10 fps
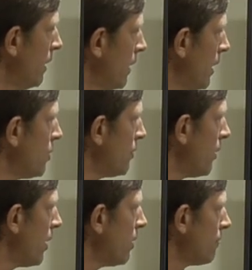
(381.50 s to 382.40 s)
each of
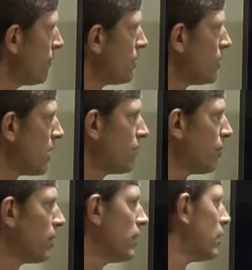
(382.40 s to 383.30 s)
our
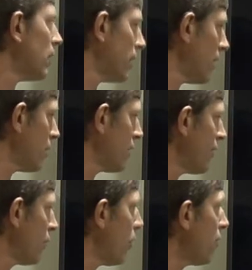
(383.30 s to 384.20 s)
6-foot or each of
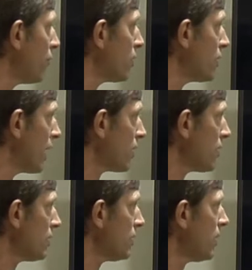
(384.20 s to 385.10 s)
our 1-foot
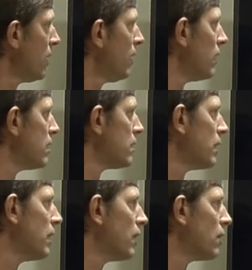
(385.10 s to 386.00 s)
sections is
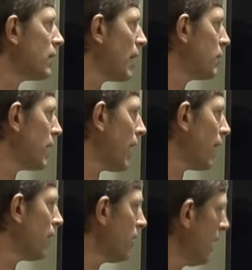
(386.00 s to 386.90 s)
seen here taped
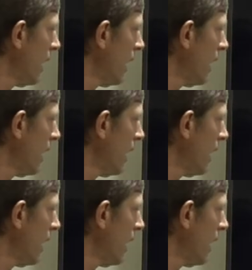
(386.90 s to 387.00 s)
together.